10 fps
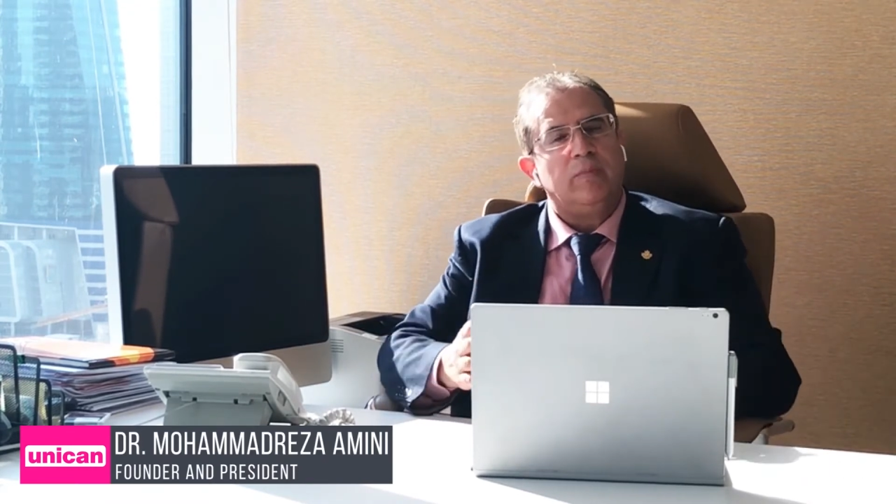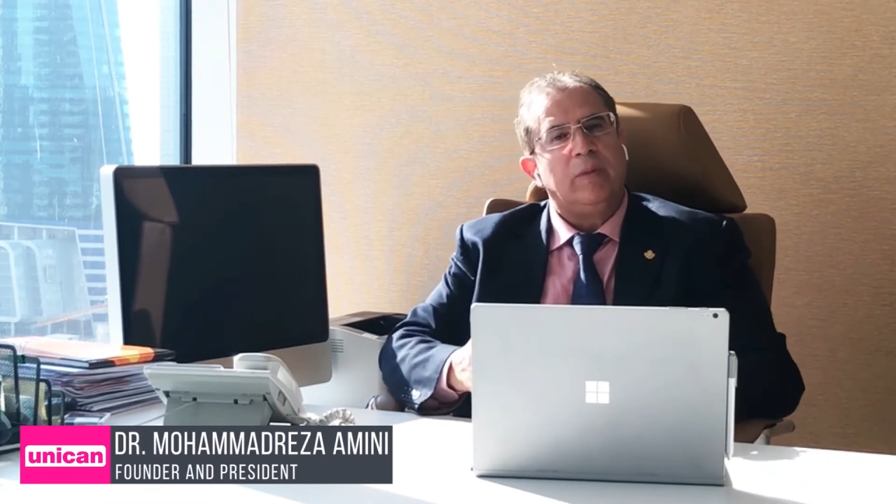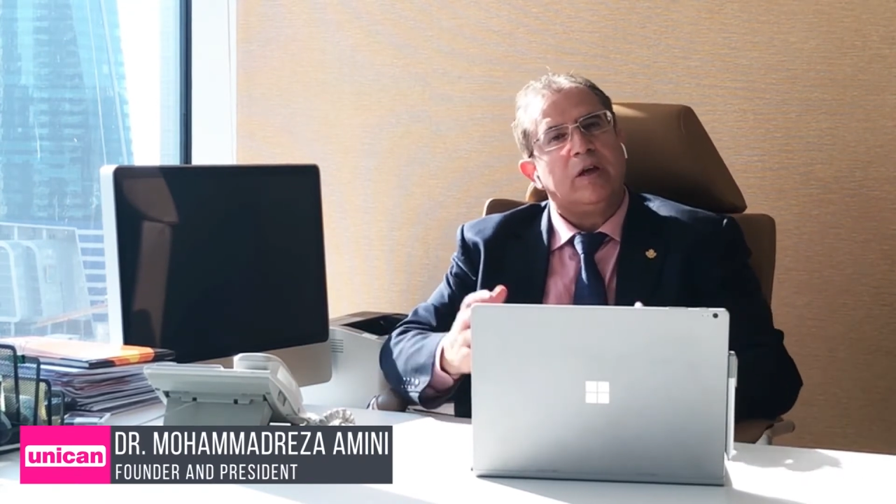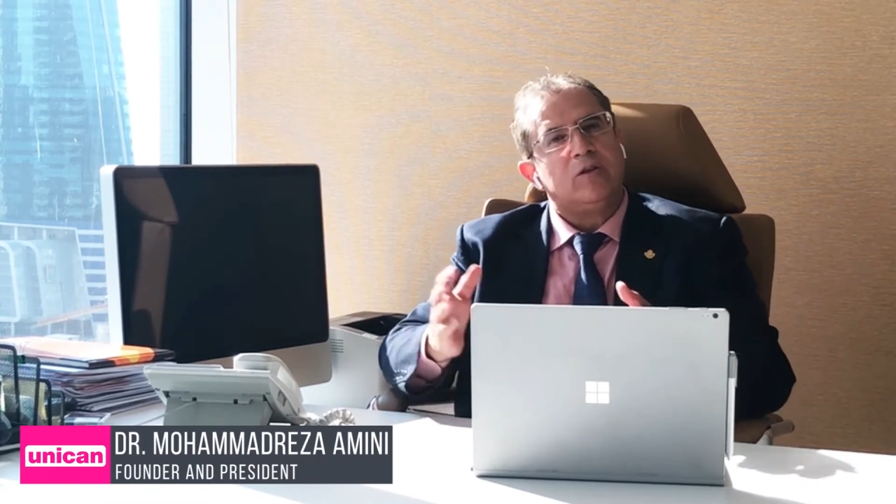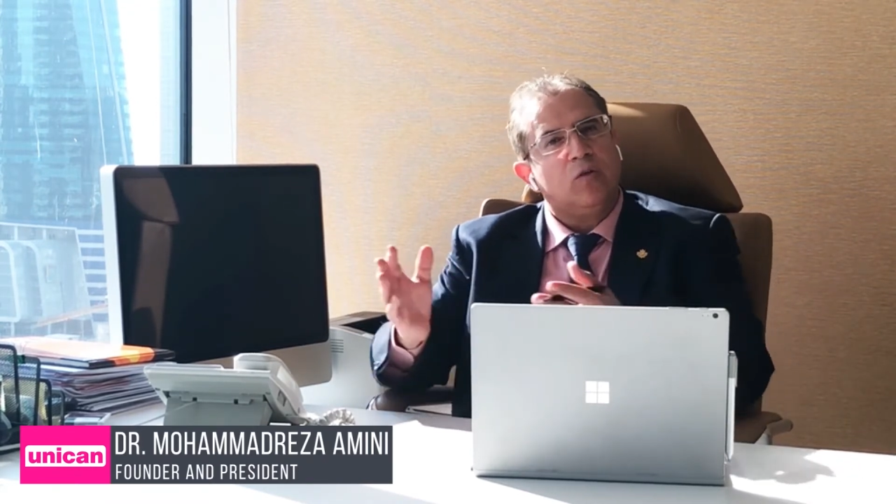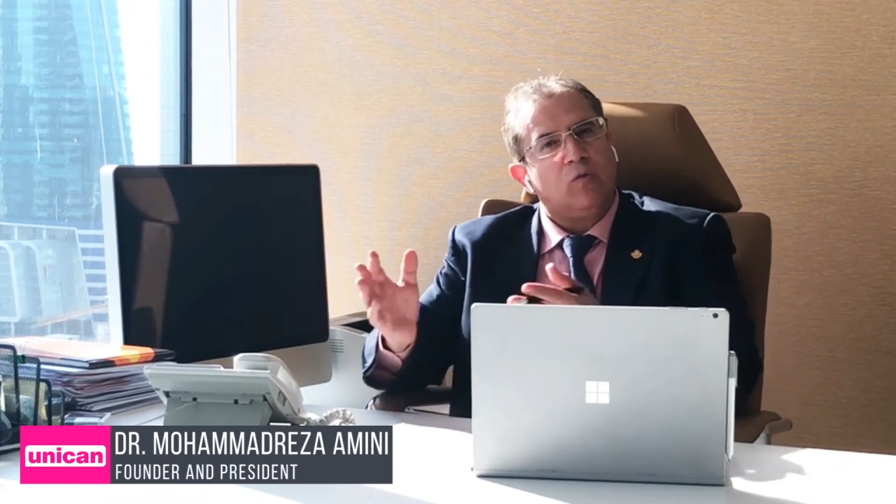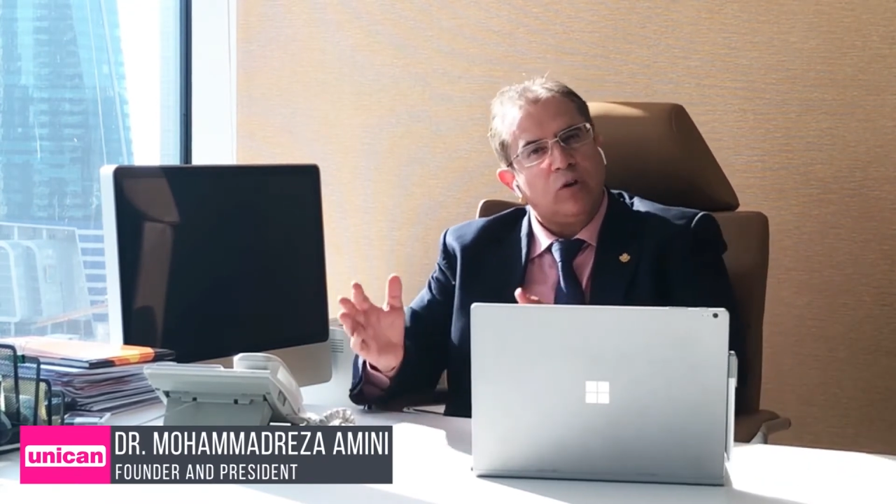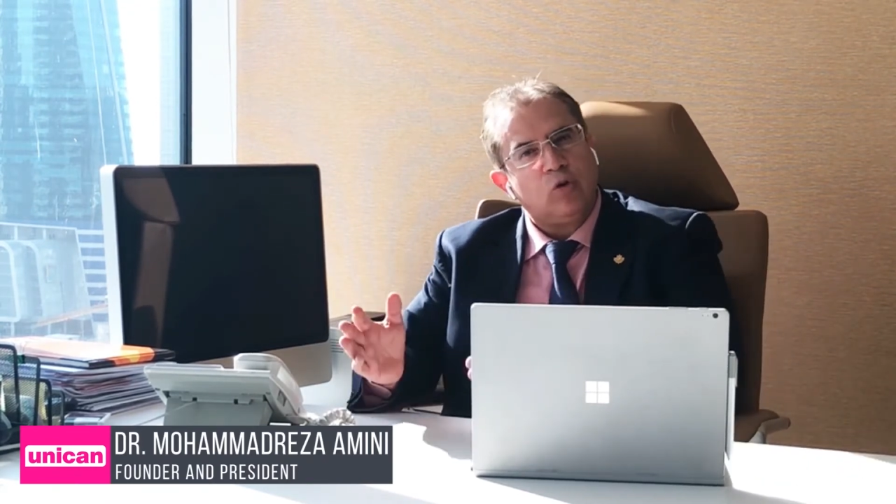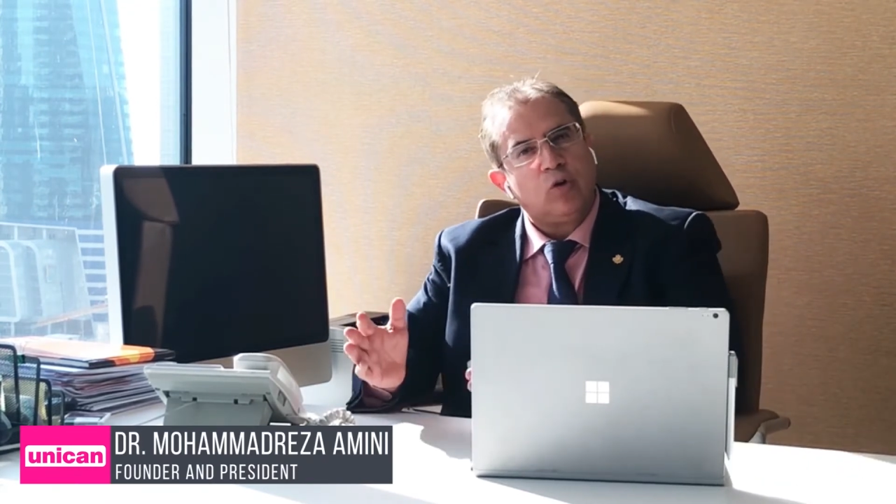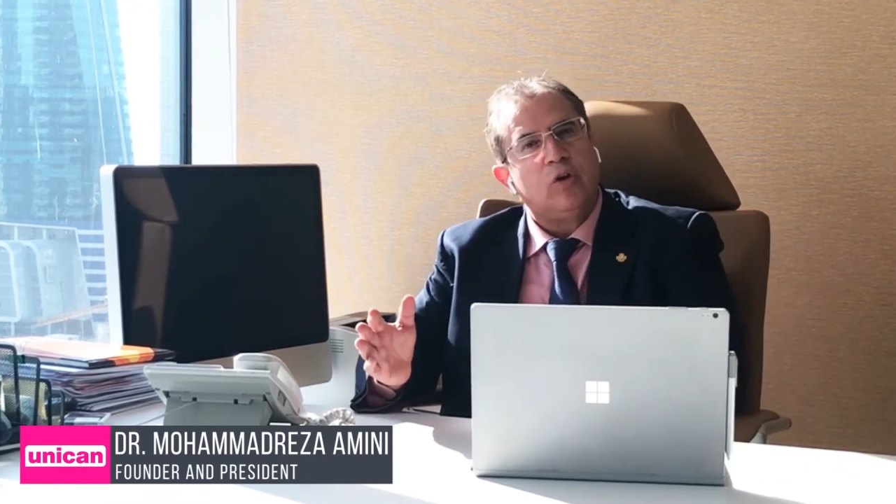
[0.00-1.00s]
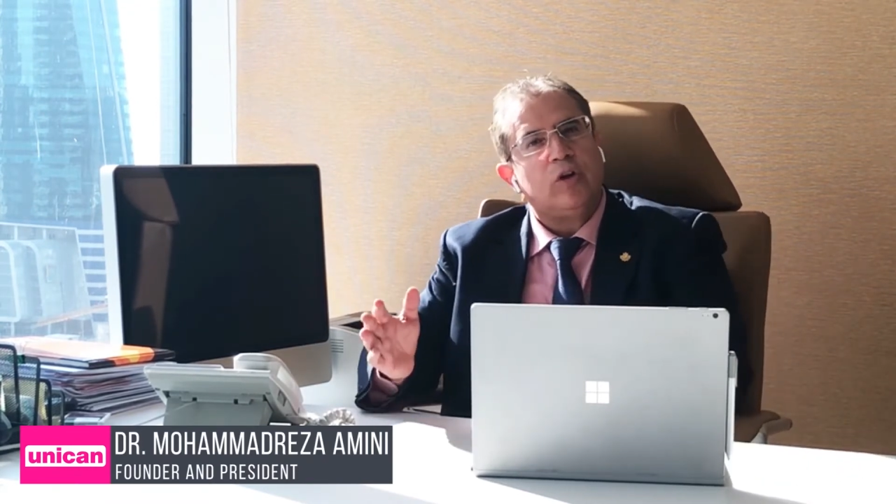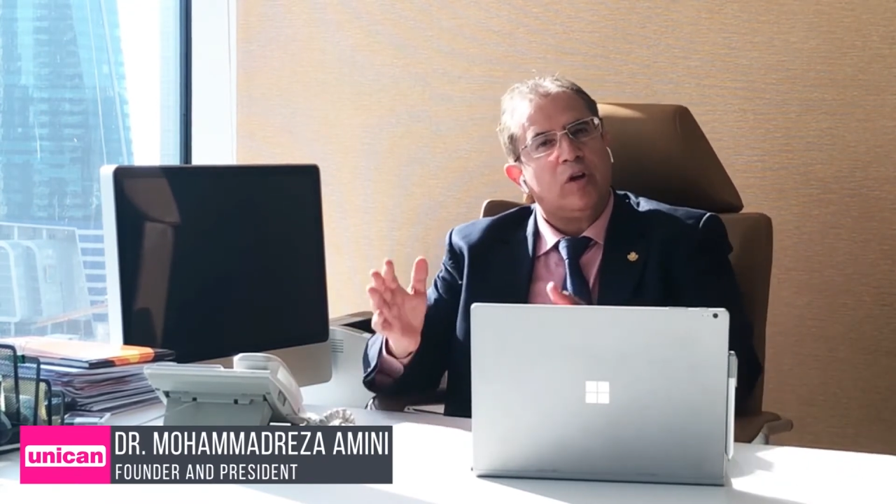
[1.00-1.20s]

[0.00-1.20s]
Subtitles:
because you want to go there,